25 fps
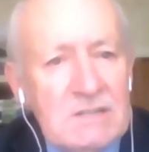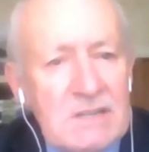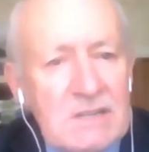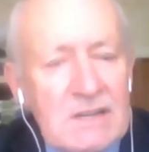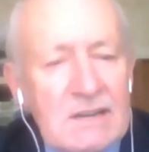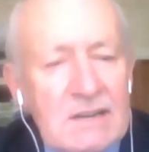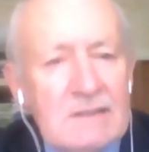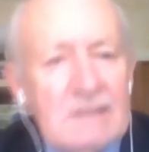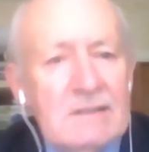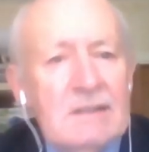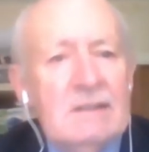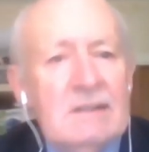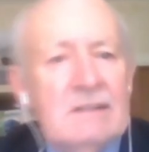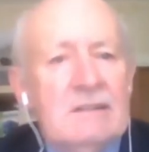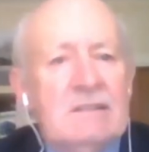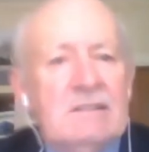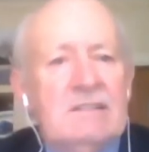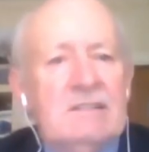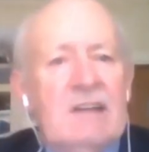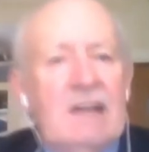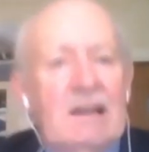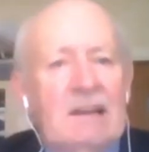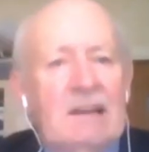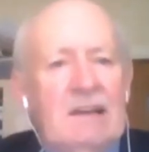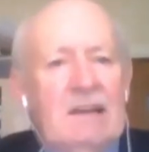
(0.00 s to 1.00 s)
and
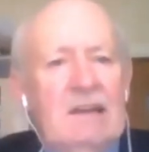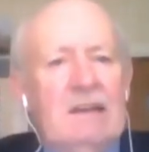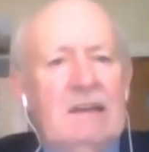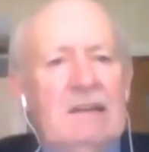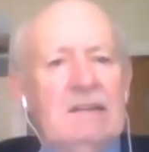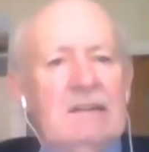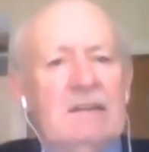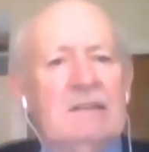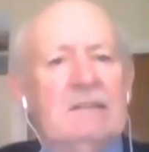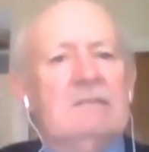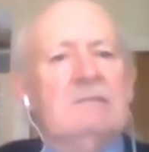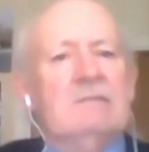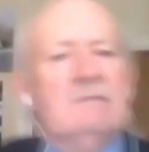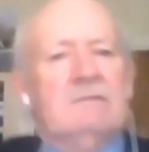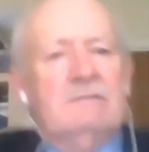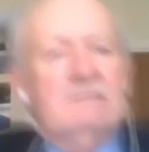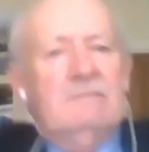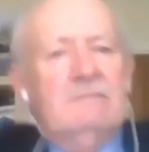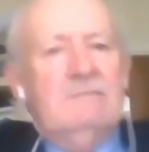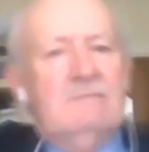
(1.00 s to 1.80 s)
yelling and